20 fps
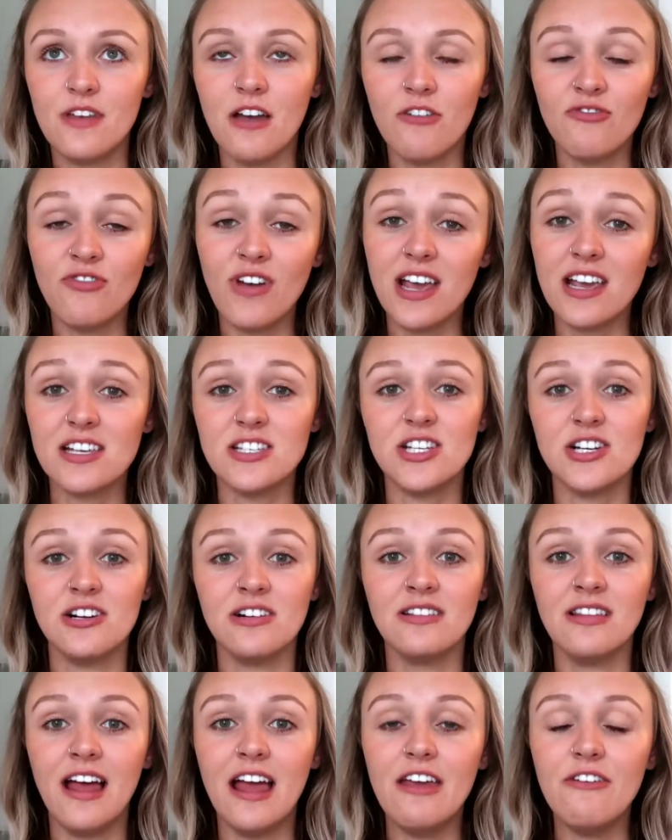affects
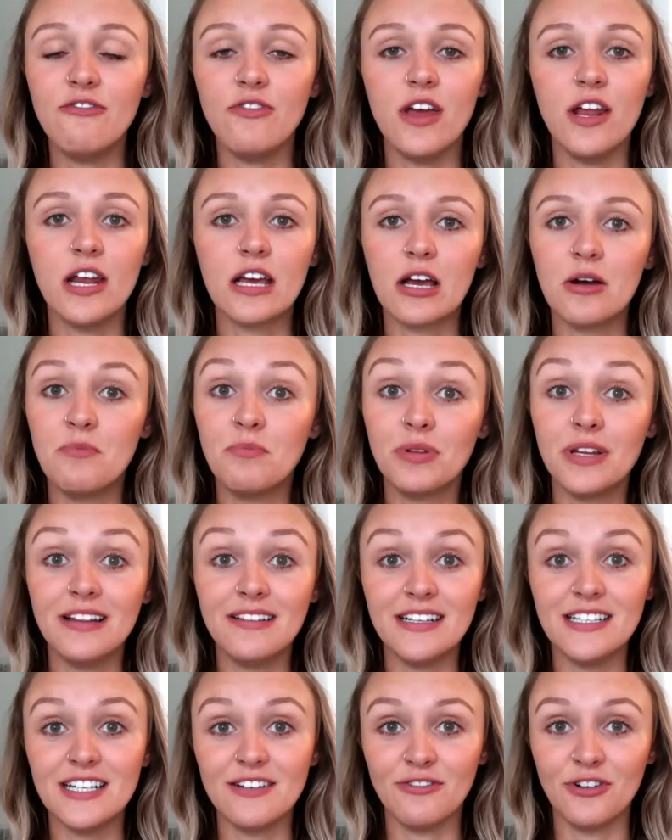your life in a
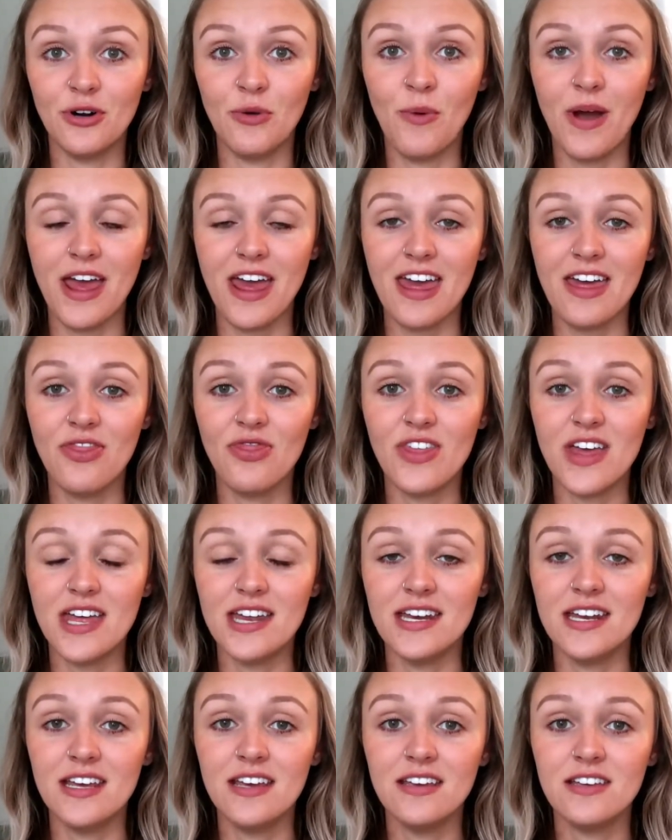completely different way
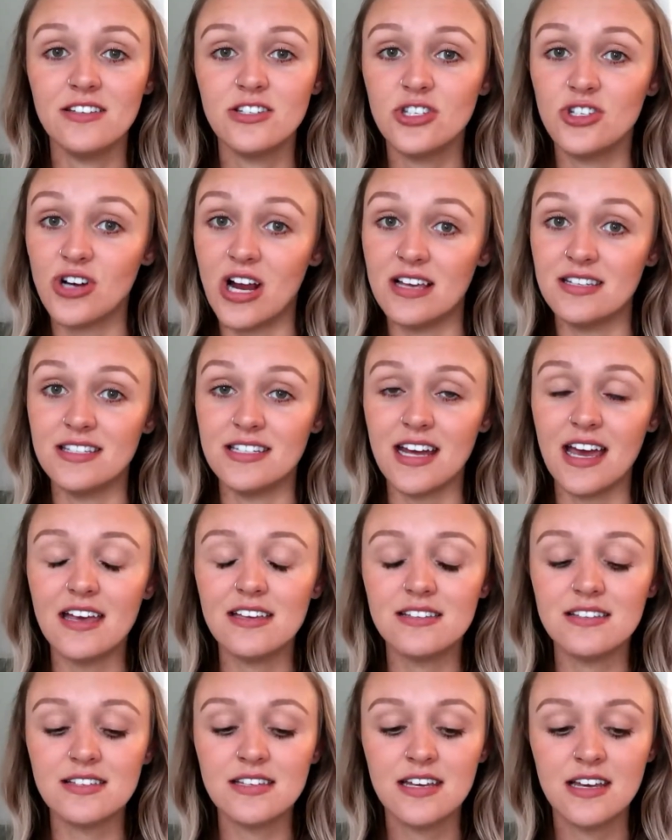than stress
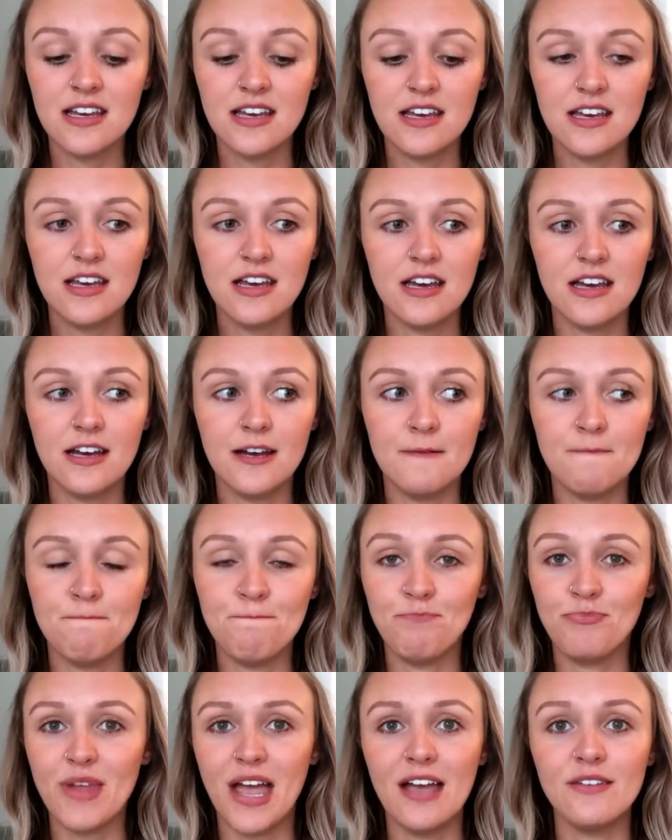does.
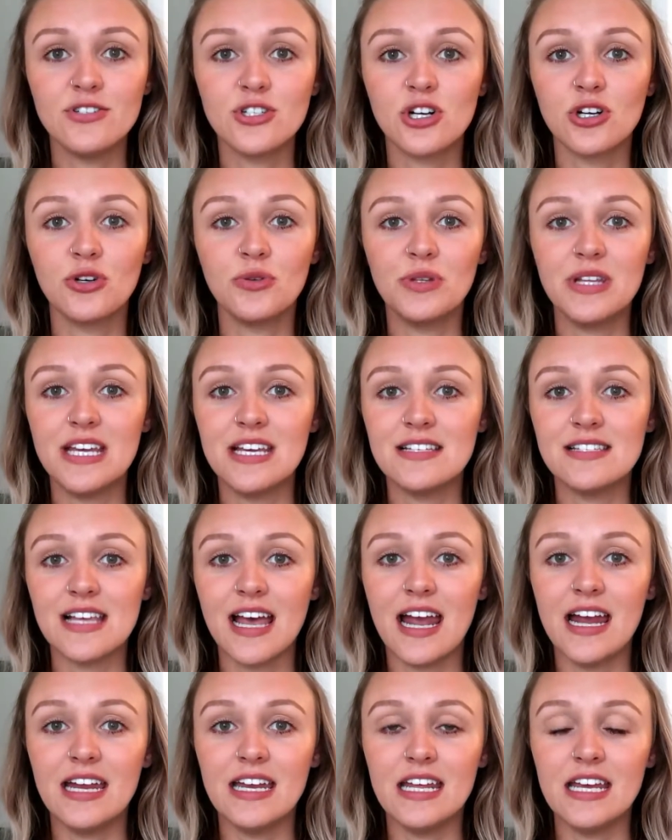I've struggled with
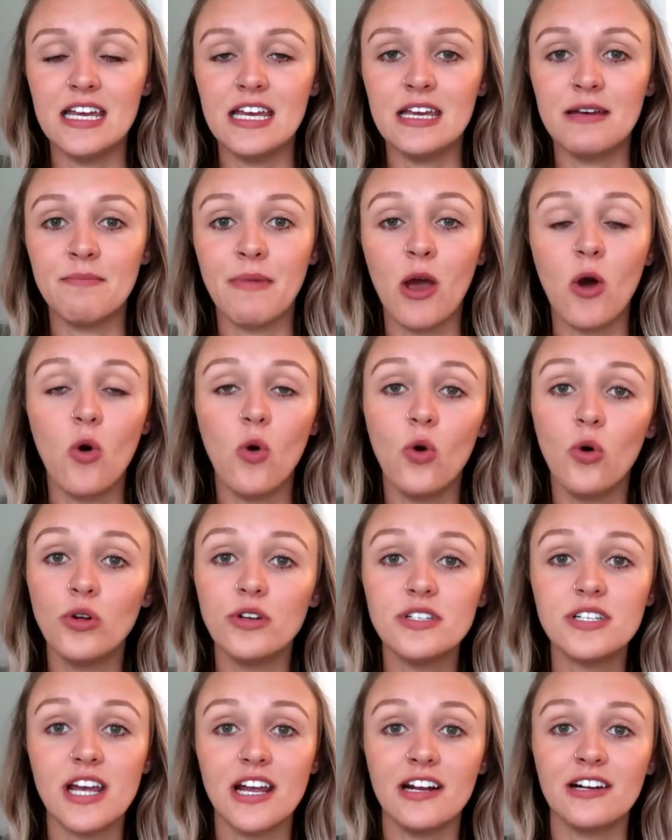anxiety my whole
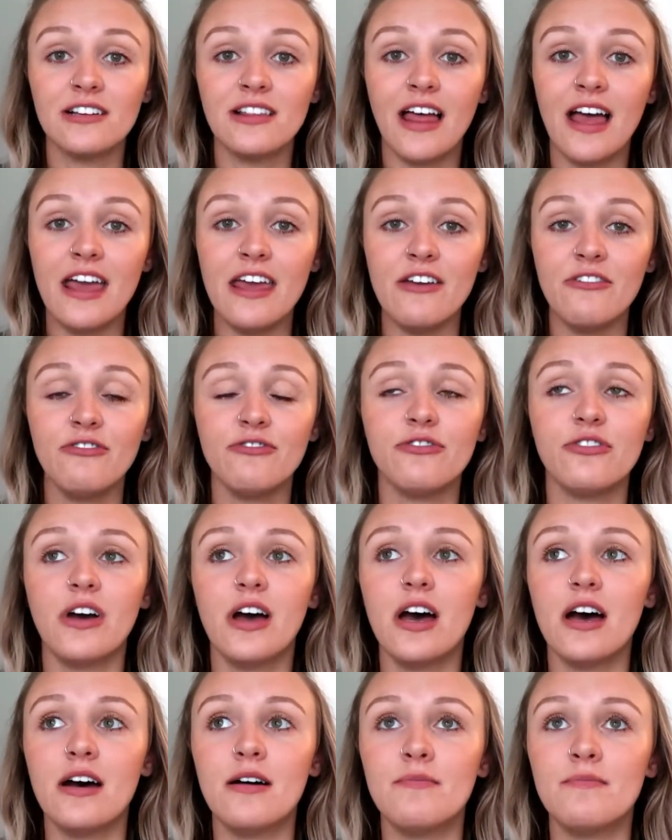entire life,
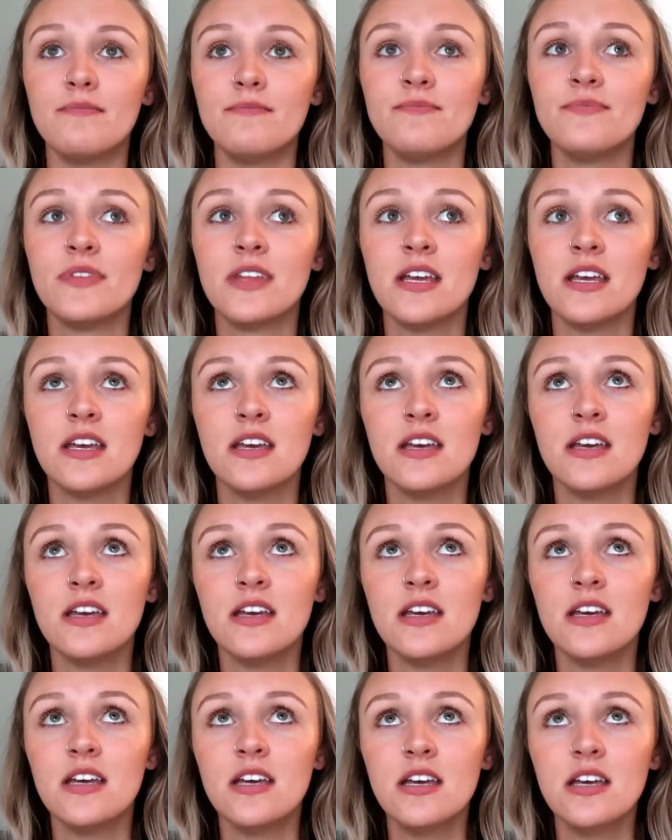and
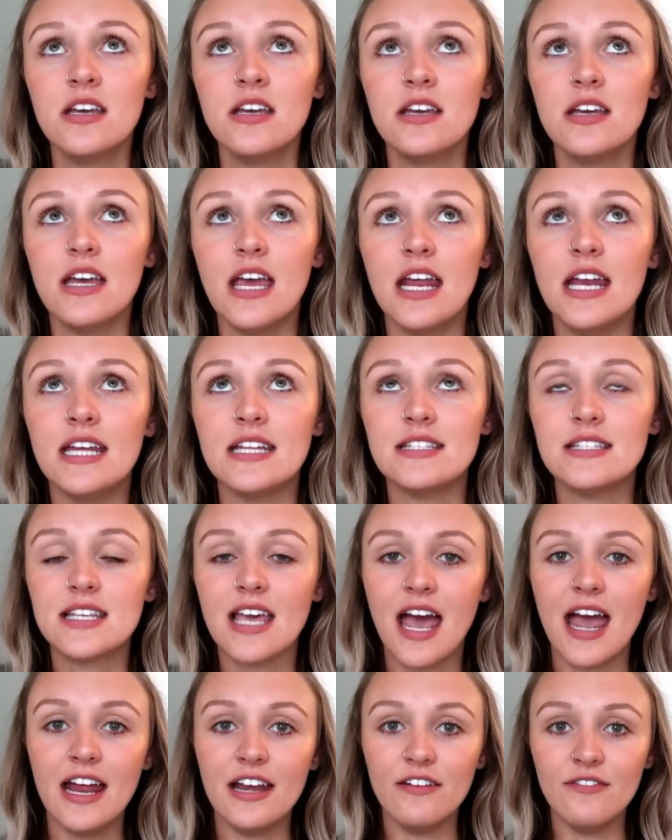it's
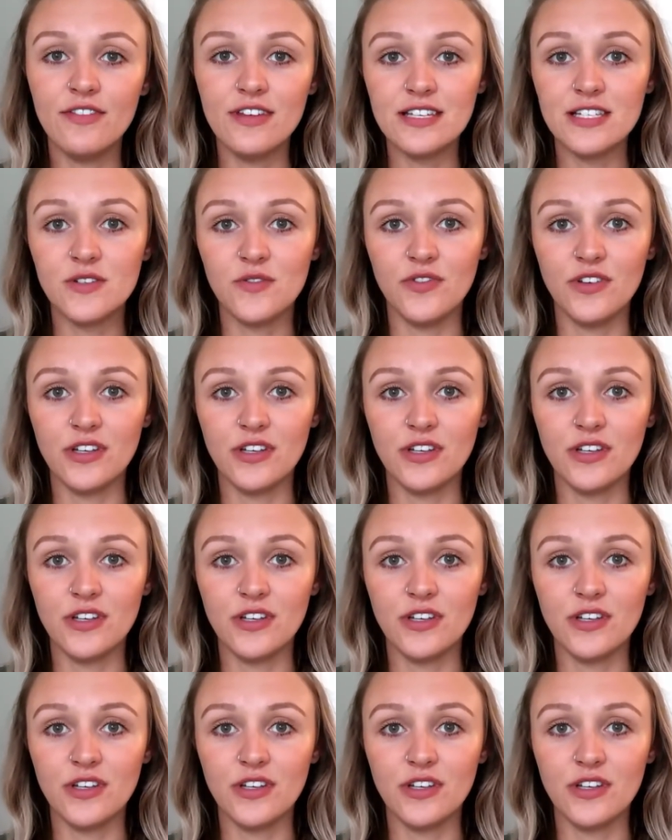kind of this